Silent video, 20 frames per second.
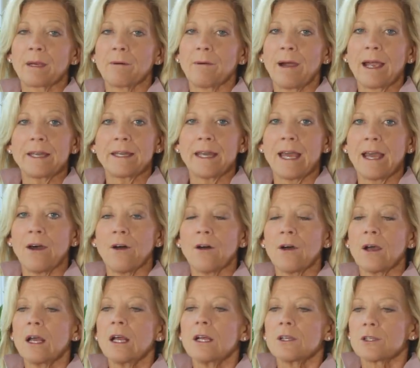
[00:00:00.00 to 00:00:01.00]
right now,
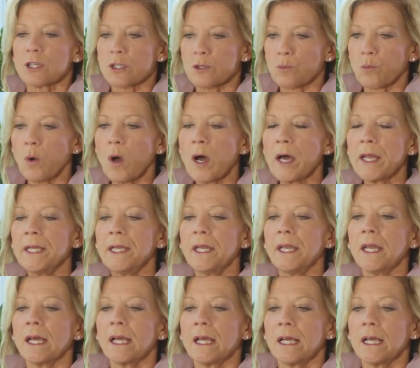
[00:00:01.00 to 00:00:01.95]
just one